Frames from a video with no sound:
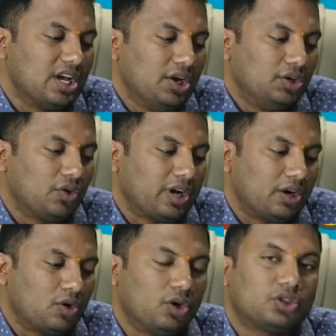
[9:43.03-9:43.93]
you can
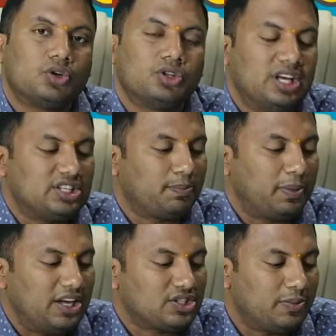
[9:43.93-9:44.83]
go through these
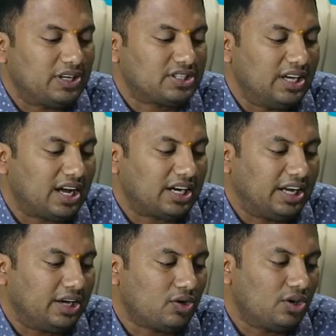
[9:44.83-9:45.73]
placement
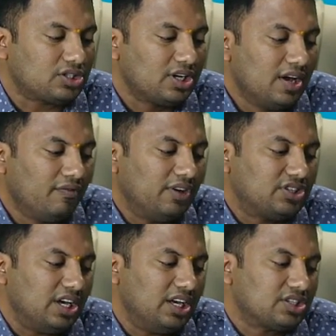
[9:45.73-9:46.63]
crt course which
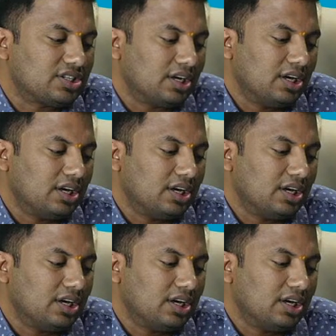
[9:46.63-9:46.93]
is